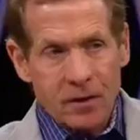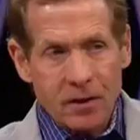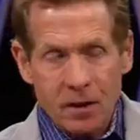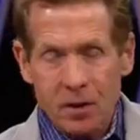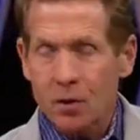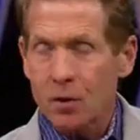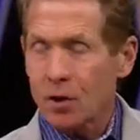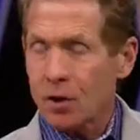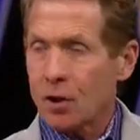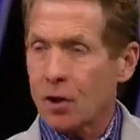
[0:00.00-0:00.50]
a
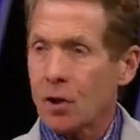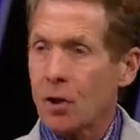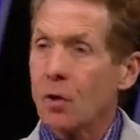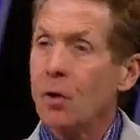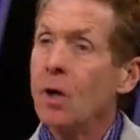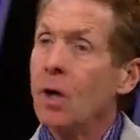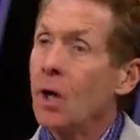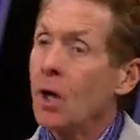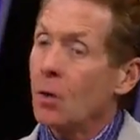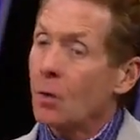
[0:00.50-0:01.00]
year ago.
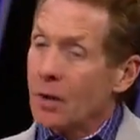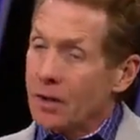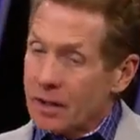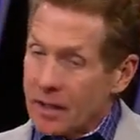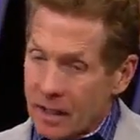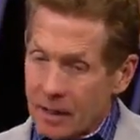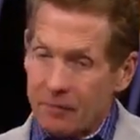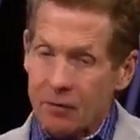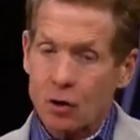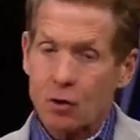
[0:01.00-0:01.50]
When
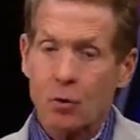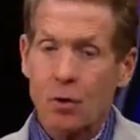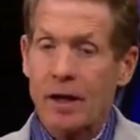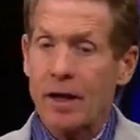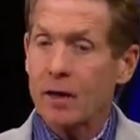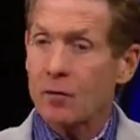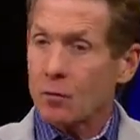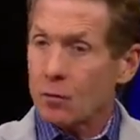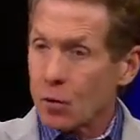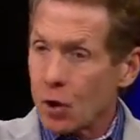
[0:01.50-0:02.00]
Kevin
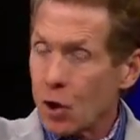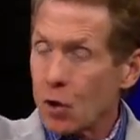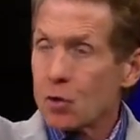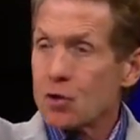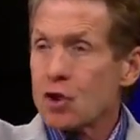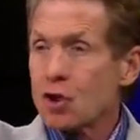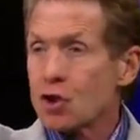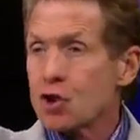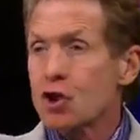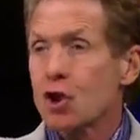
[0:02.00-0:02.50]
Durant
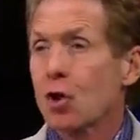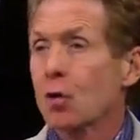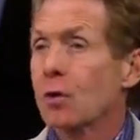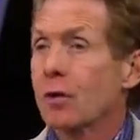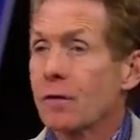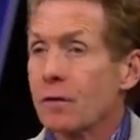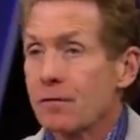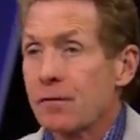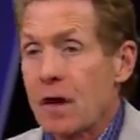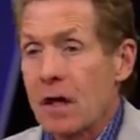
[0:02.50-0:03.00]
rose and shone
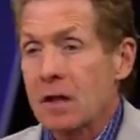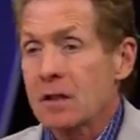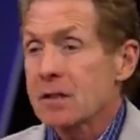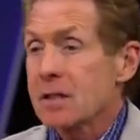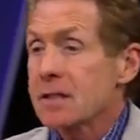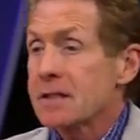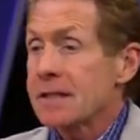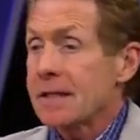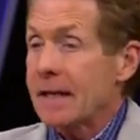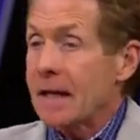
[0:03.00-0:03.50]
in the finals
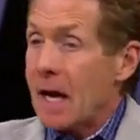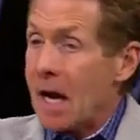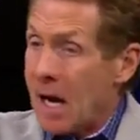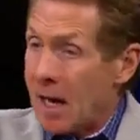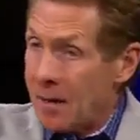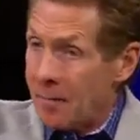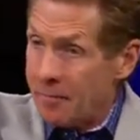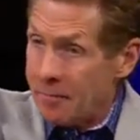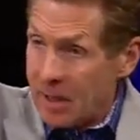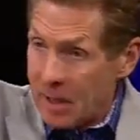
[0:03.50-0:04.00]
and said, I
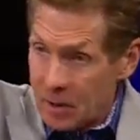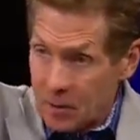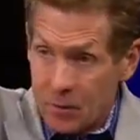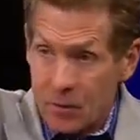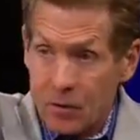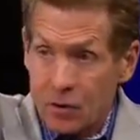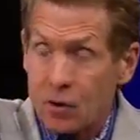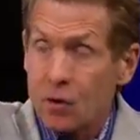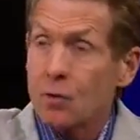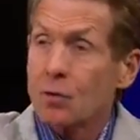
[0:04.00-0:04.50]
am better
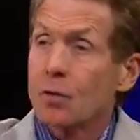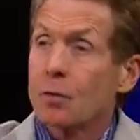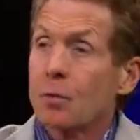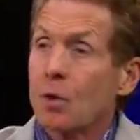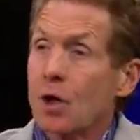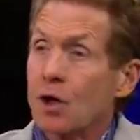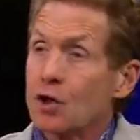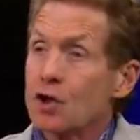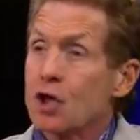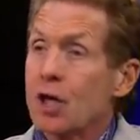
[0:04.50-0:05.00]
than you,
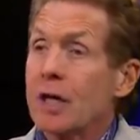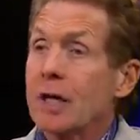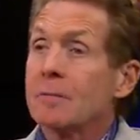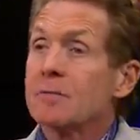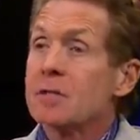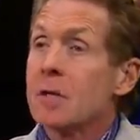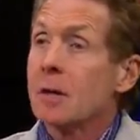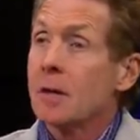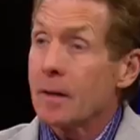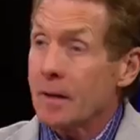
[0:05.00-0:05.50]
LeBron
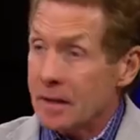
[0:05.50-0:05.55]
James,